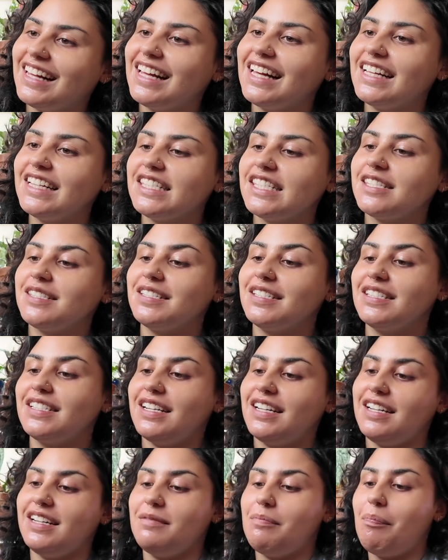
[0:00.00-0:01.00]
it's
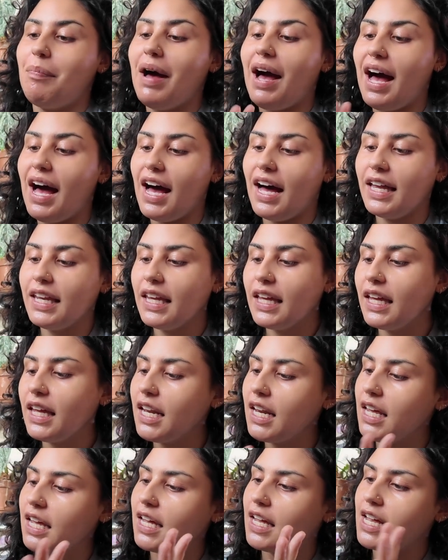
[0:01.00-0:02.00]

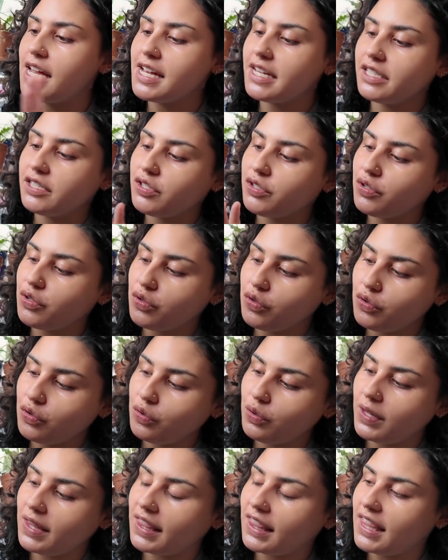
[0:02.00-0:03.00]
potted
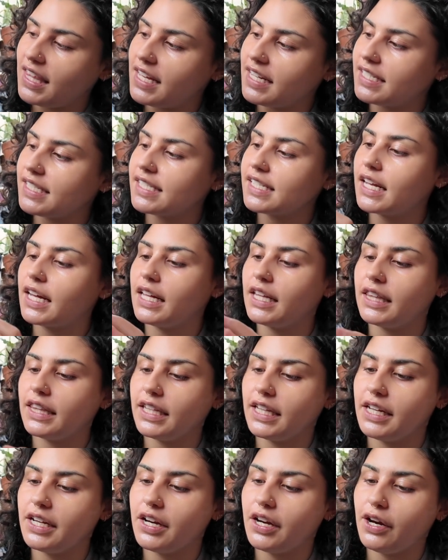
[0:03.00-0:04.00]
into this
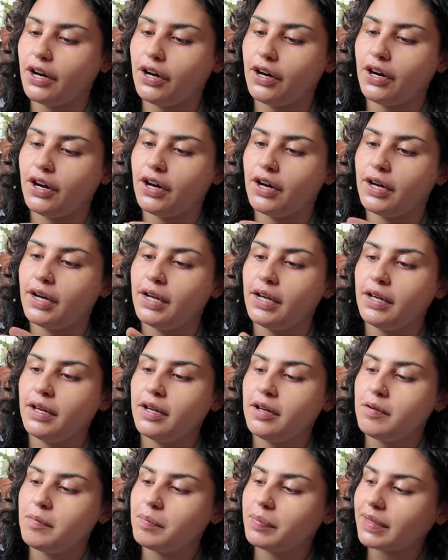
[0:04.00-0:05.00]
clear
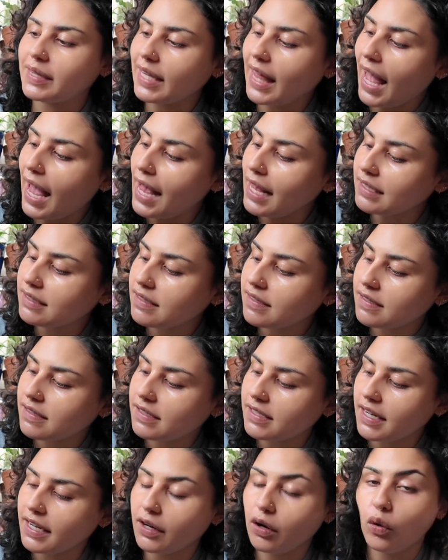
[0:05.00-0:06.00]

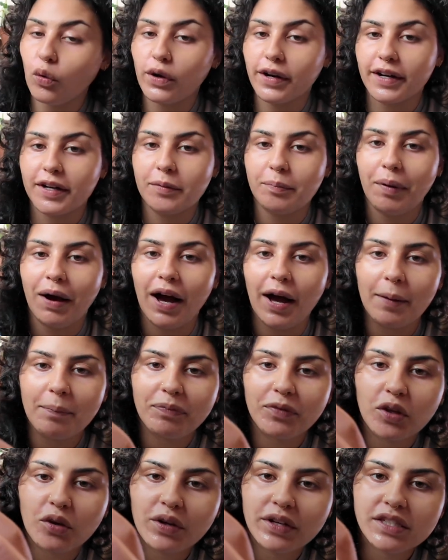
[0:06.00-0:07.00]
plastic orchid pot.
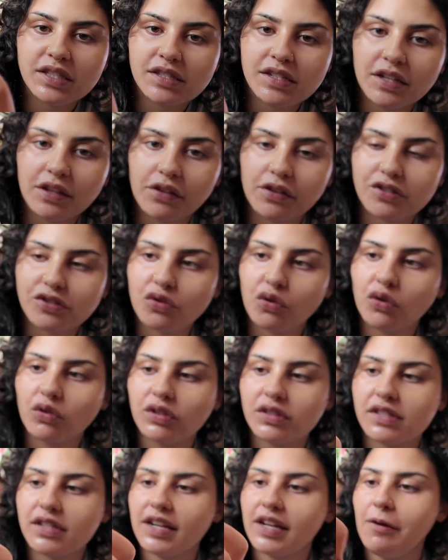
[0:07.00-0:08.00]
You can see there's
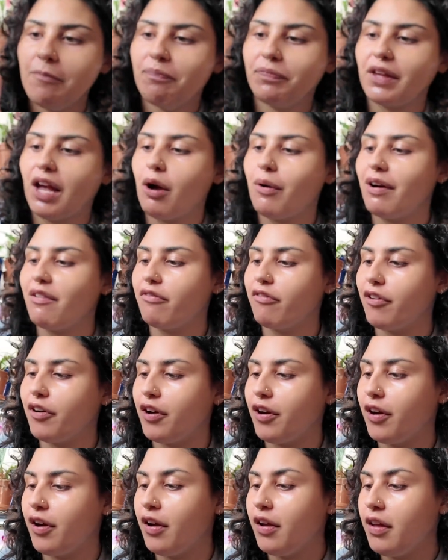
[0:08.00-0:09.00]
holes in it.
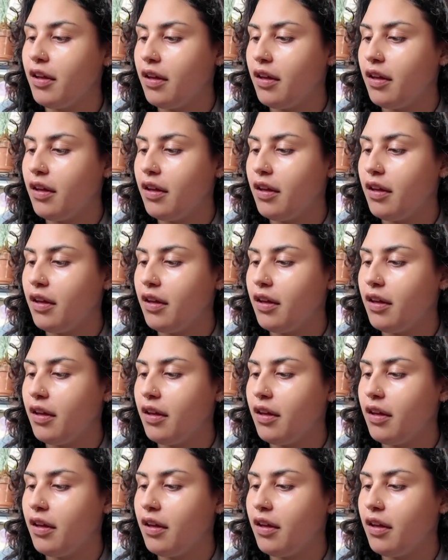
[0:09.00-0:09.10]
However,